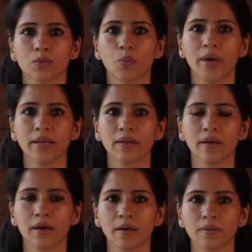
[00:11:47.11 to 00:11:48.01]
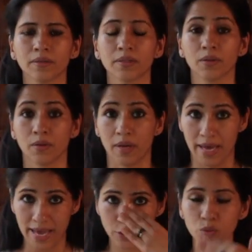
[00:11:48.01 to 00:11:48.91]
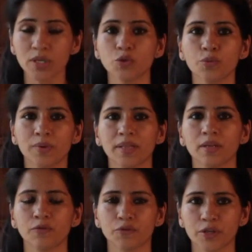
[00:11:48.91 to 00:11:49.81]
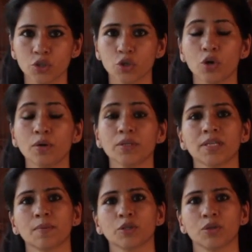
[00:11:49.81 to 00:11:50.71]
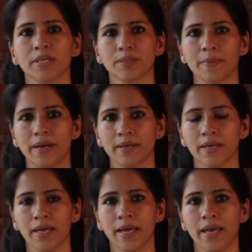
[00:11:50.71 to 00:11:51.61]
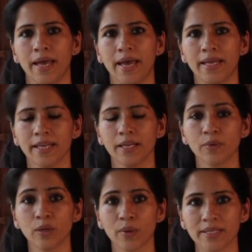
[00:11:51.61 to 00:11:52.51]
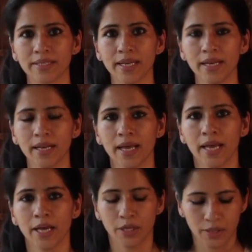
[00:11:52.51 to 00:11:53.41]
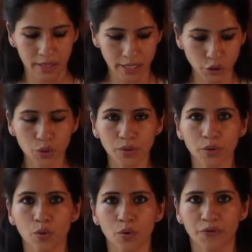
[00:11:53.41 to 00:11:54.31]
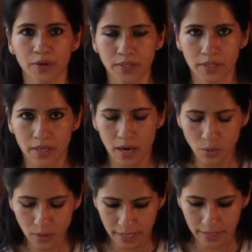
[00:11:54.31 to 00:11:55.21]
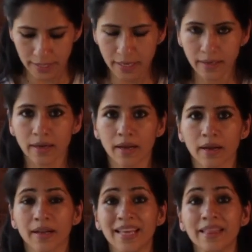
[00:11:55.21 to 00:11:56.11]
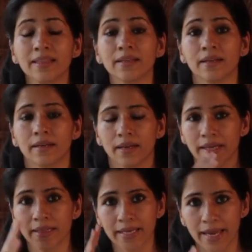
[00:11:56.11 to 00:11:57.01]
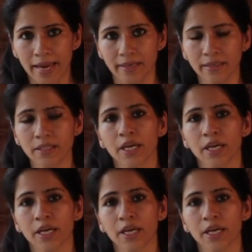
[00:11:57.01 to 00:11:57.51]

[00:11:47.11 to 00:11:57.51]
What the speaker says: when as soon as you breathe in, first your stomach should expand, and then when you exhale, this should go first out, and then in the end